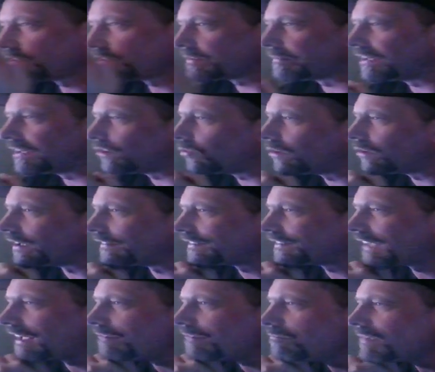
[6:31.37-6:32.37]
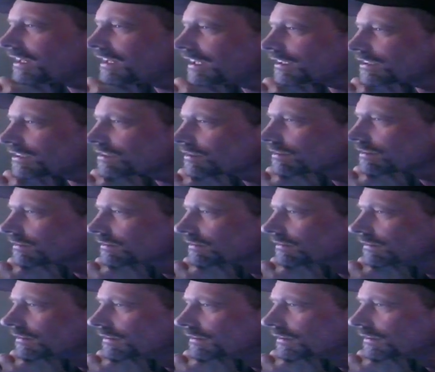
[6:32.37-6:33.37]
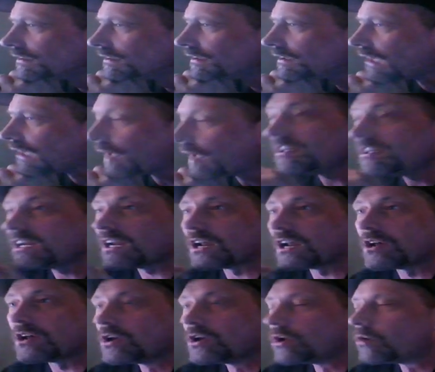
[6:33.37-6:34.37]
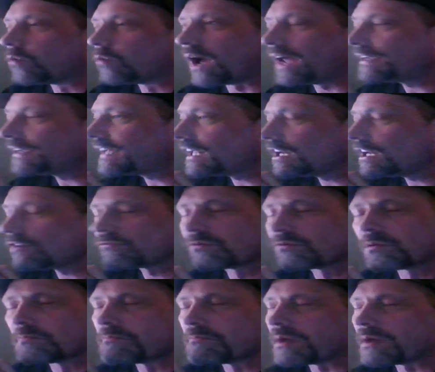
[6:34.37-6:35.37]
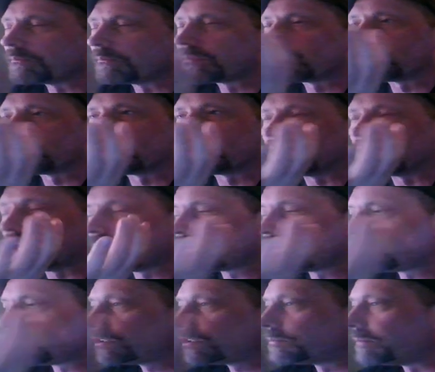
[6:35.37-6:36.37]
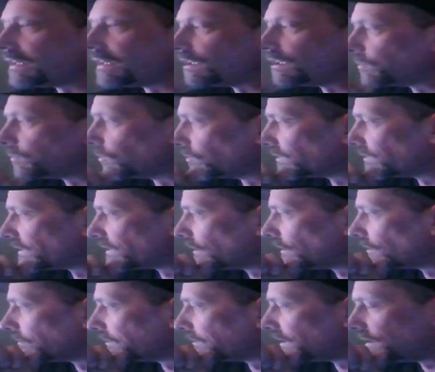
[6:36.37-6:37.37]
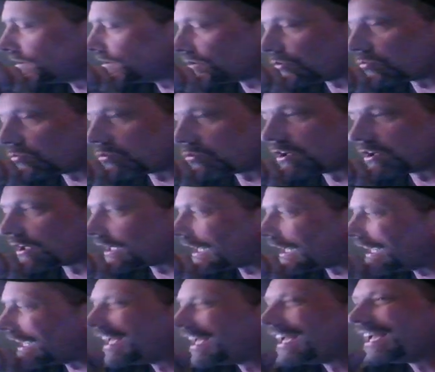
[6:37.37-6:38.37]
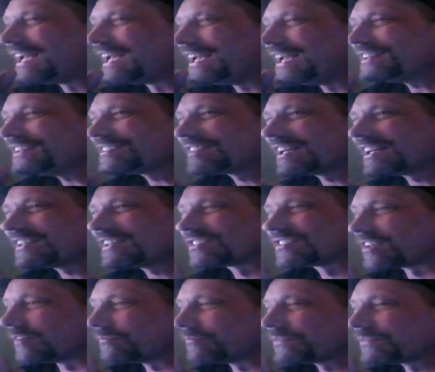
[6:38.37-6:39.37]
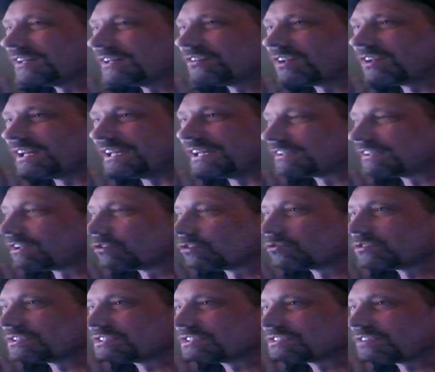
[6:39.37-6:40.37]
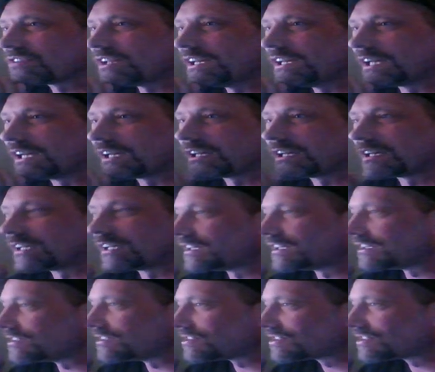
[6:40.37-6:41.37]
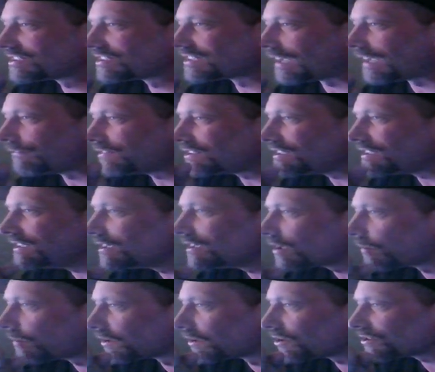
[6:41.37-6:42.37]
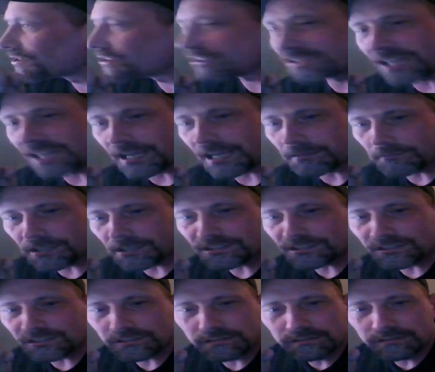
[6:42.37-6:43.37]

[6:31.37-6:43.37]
about, what, 10 minutes? I mean, I can't even remember, and I wish Basement was here, but he's at work. He said something like there was, 17 commercial segments